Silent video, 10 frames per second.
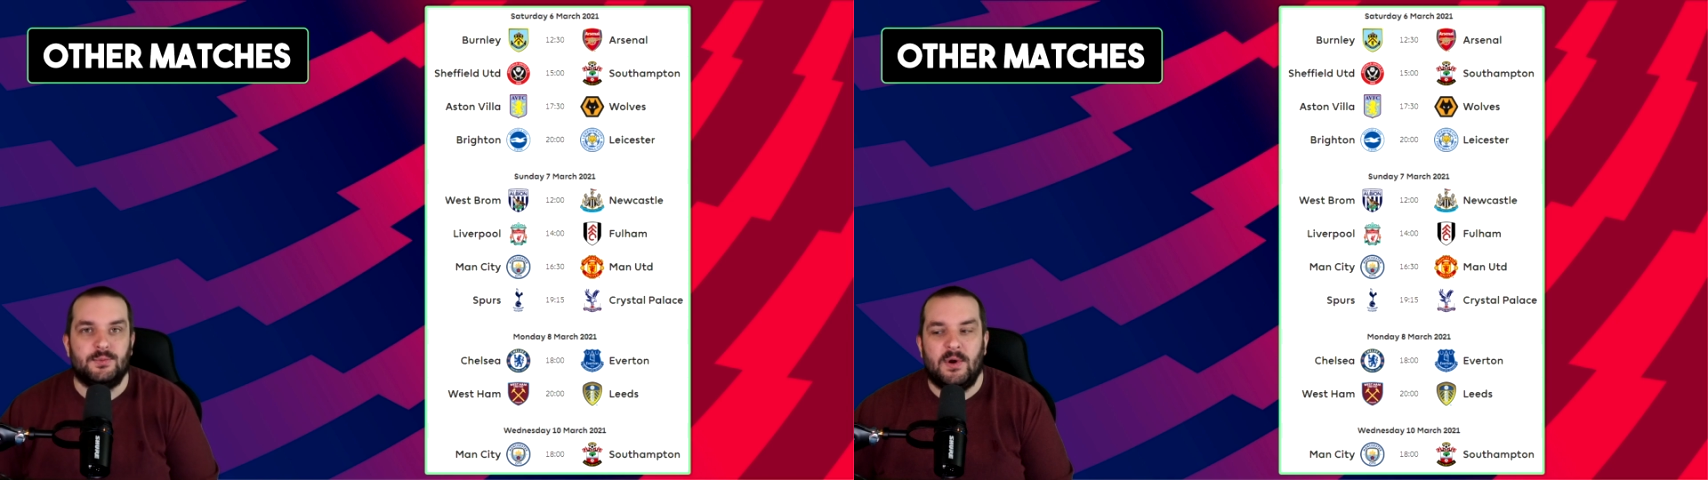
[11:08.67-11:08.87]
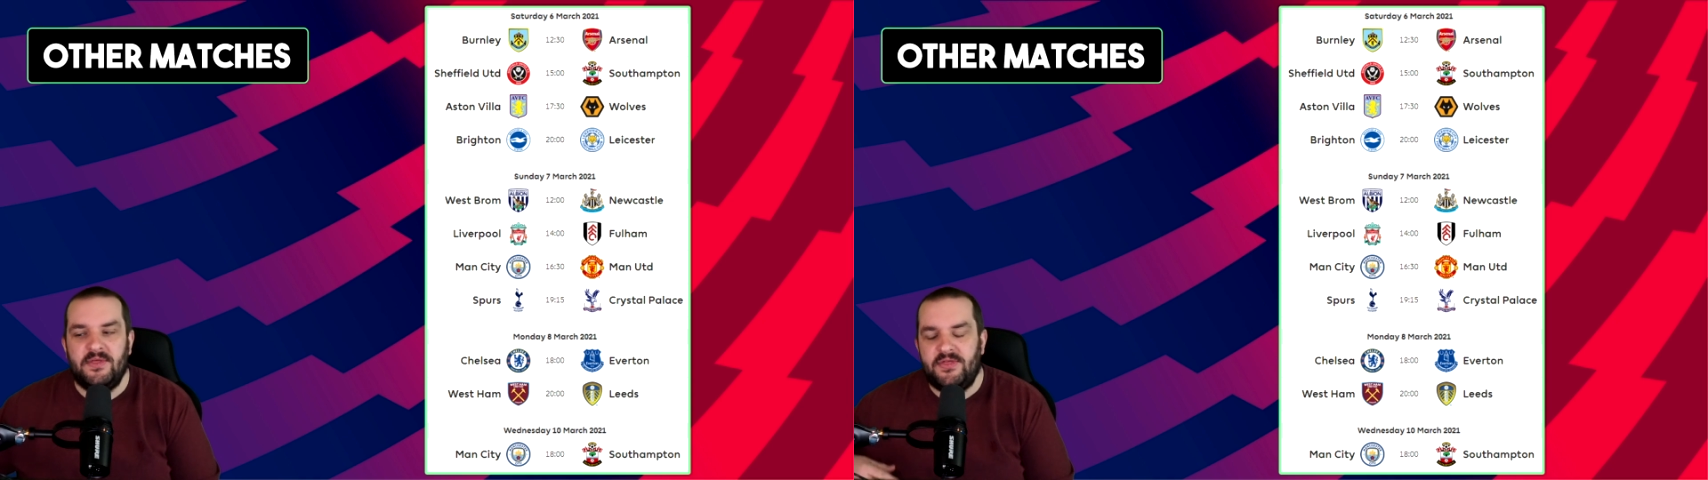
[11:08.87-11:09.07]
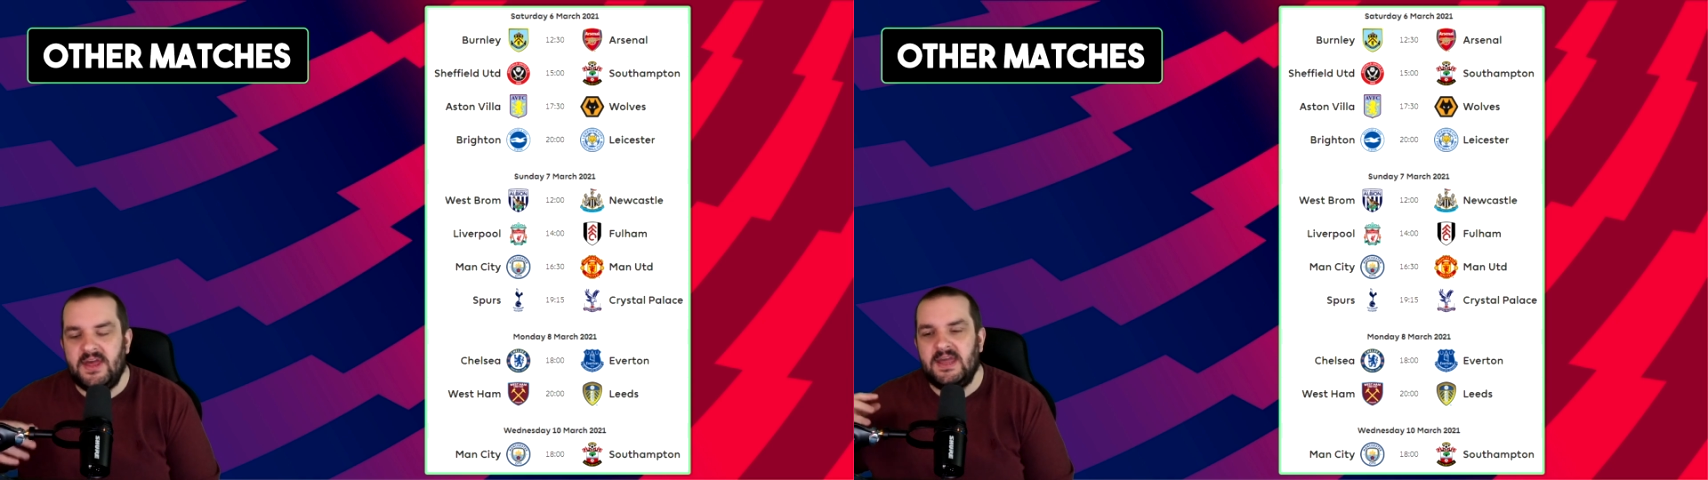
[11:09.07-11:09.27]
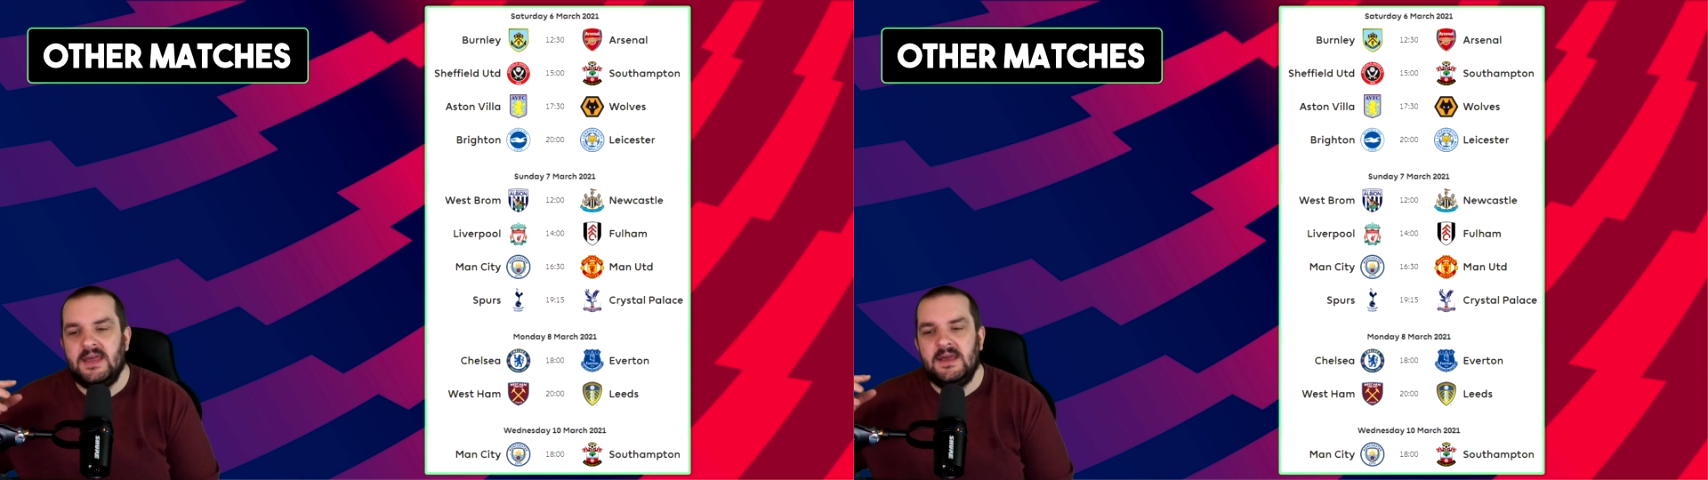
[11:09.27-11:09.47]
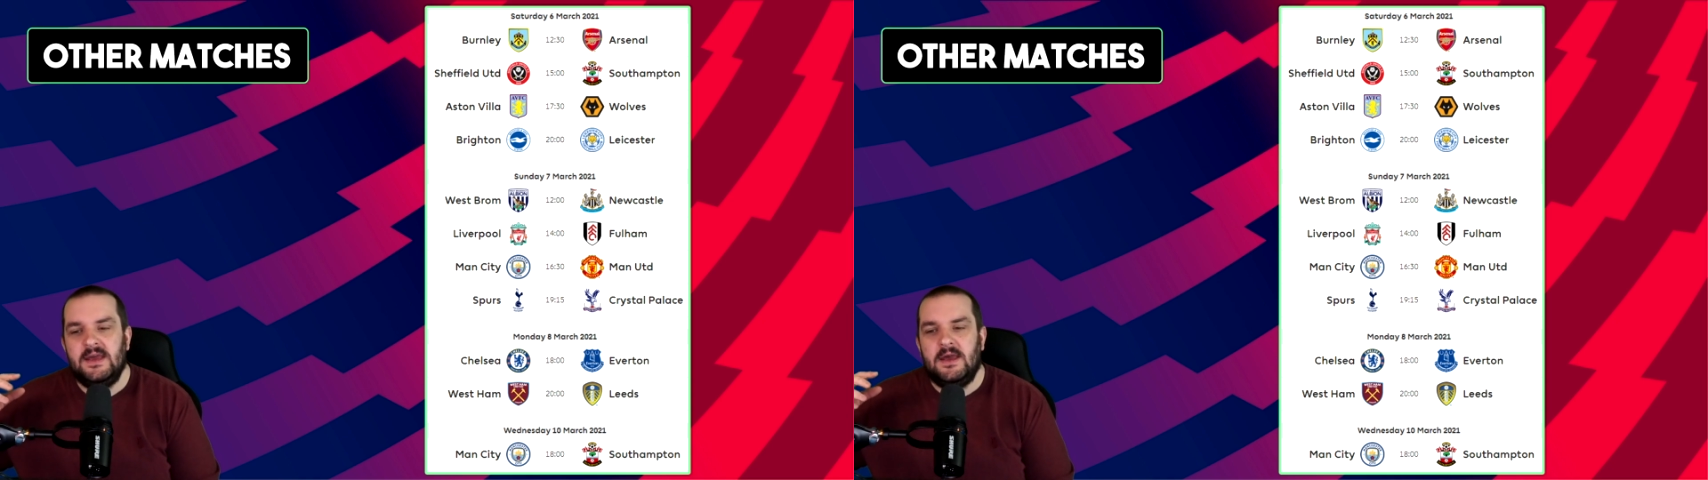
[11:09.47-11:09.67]
One
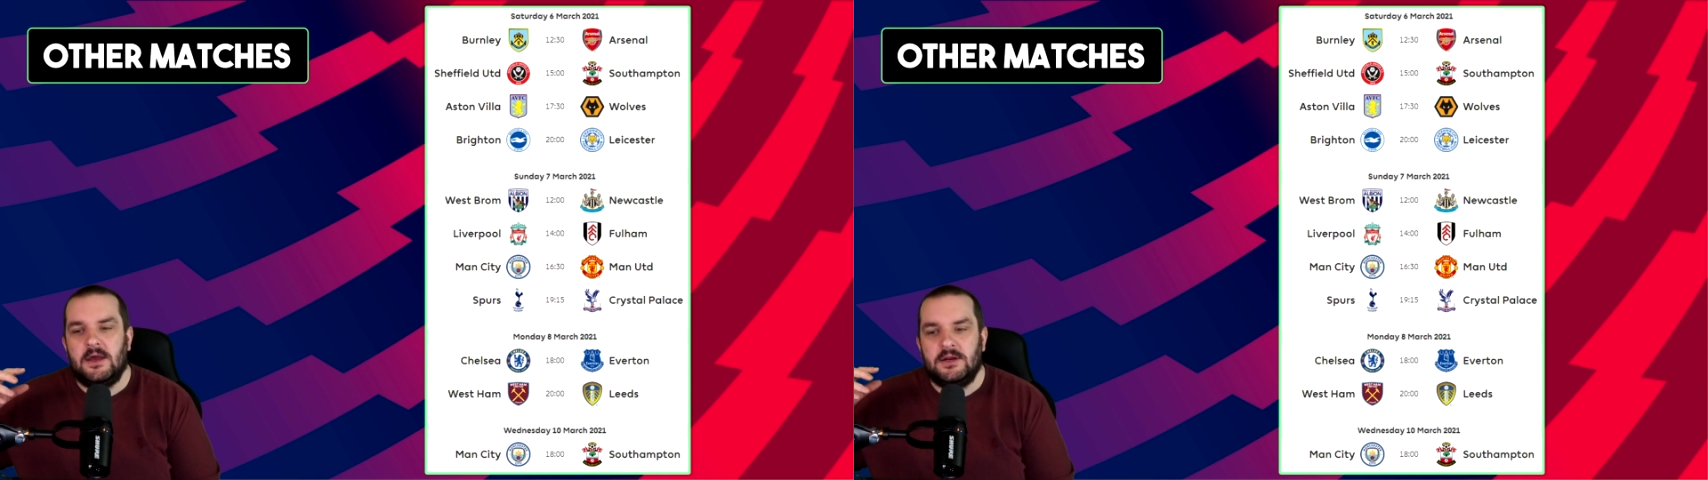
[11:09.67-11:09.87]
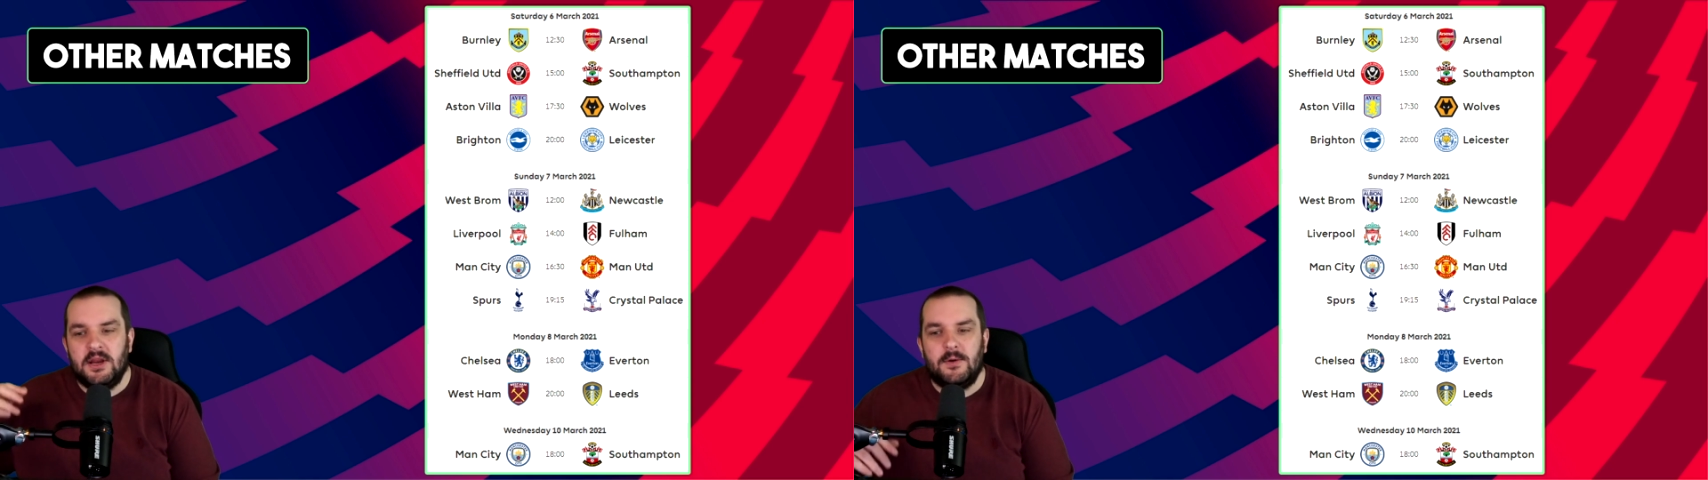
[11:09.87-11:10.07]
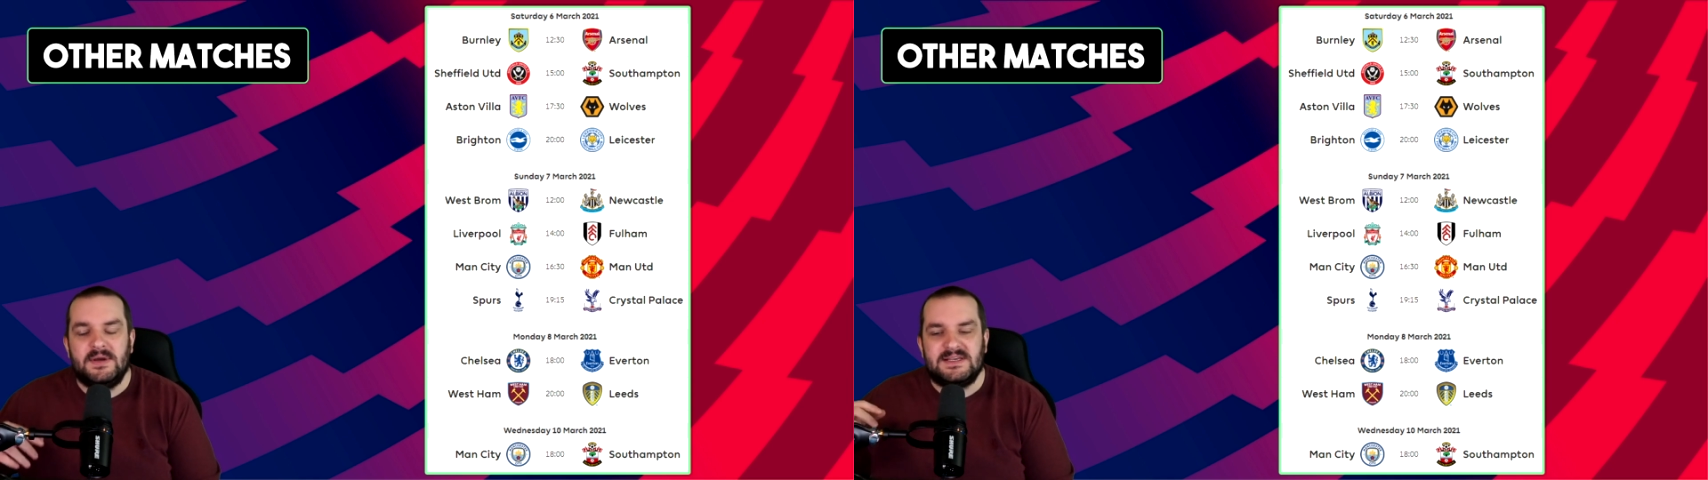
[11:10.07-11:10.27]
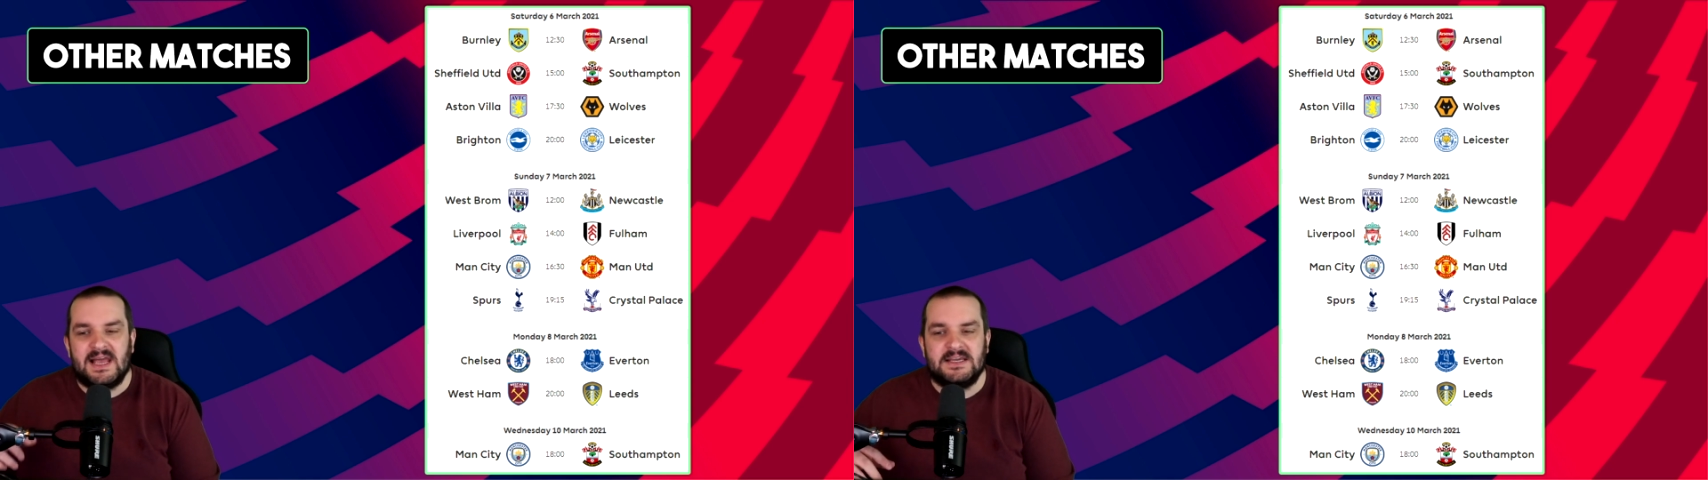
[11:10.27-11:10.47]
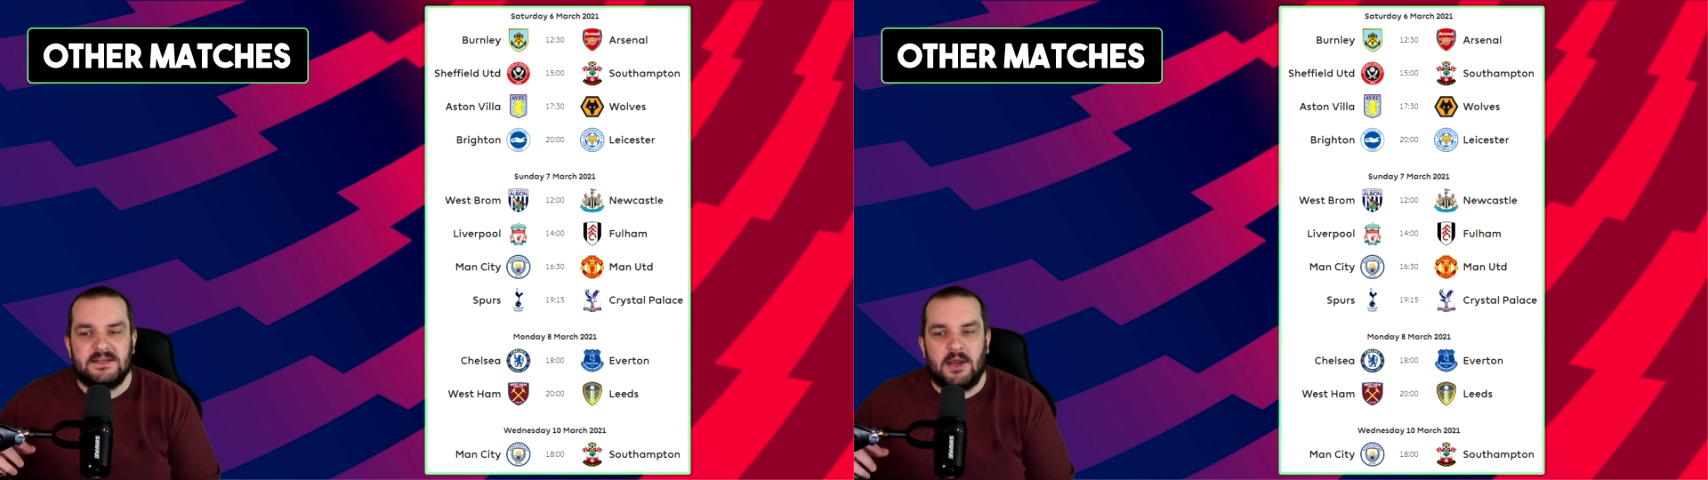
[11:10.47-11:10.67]
thing I noticed last